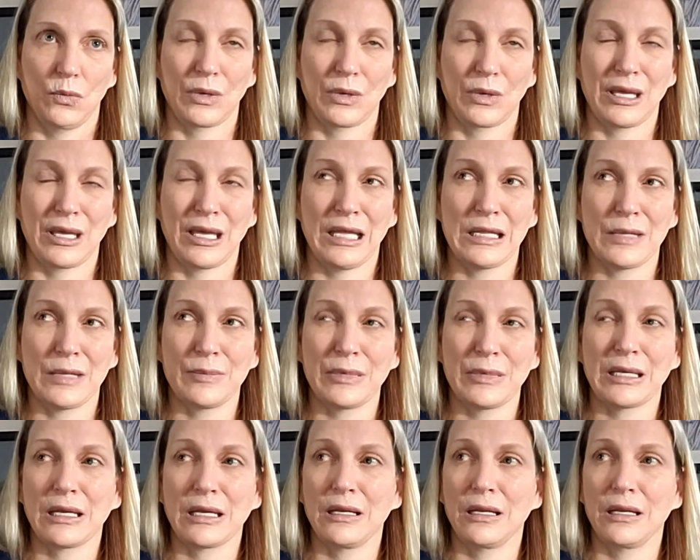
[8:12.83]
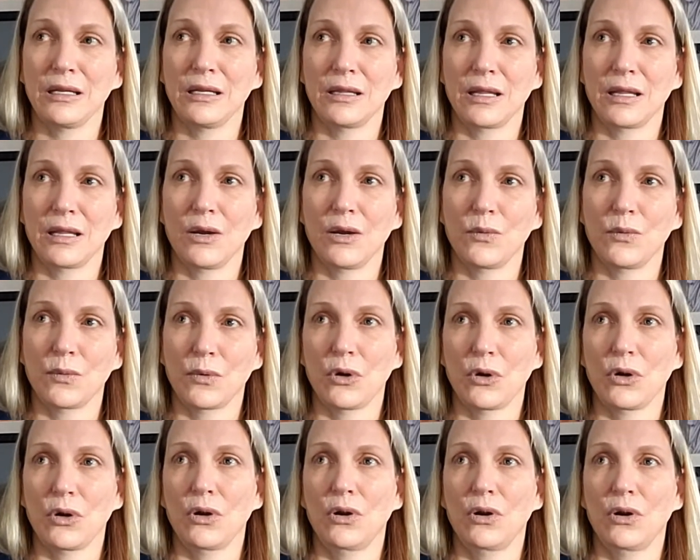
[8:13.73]
In the beginning, there were
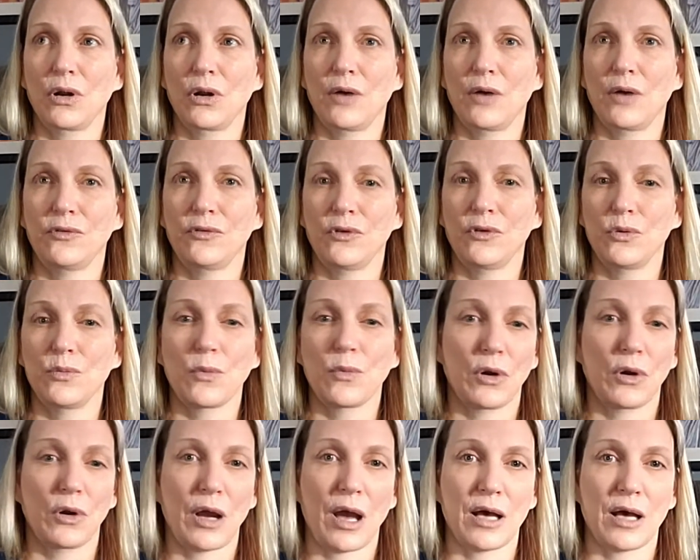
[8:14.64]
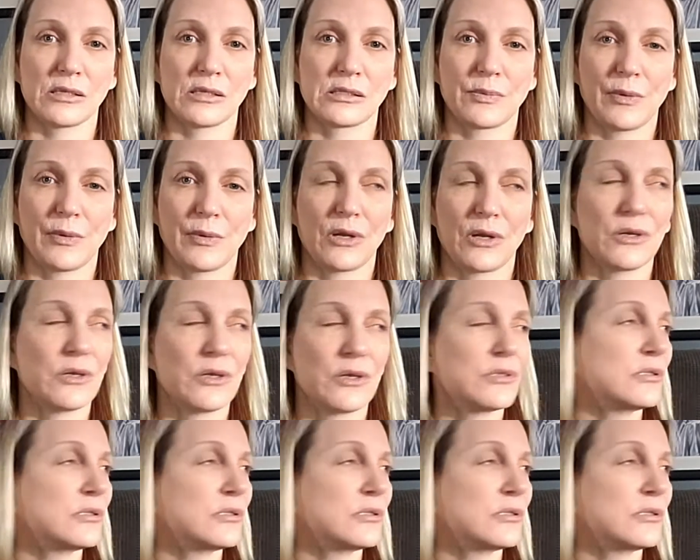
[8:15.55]
a few more hospitals.